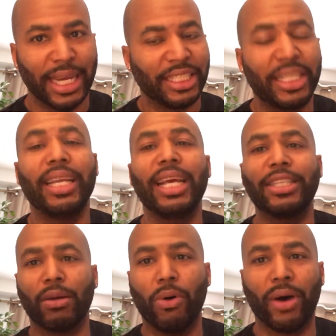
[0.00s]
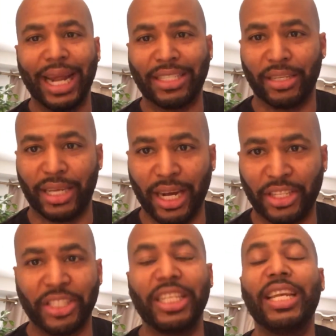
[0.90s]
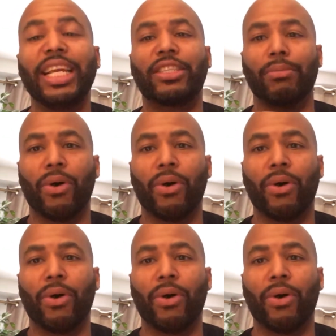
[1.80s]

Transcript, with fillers: She needs some more of that seduction. She needs some